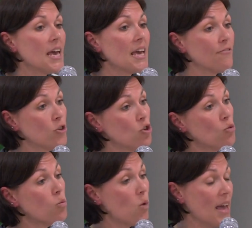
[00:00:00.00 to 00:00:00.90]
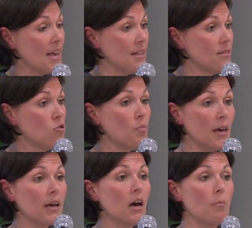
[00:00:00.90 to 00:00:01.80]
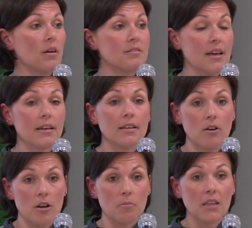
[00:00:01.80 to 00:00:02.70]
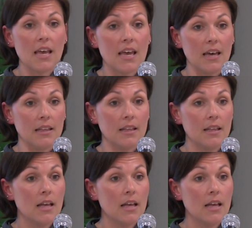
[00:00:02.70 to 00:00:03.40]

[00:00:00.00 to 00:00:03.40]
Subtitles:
If you wait to pick up a secondary plan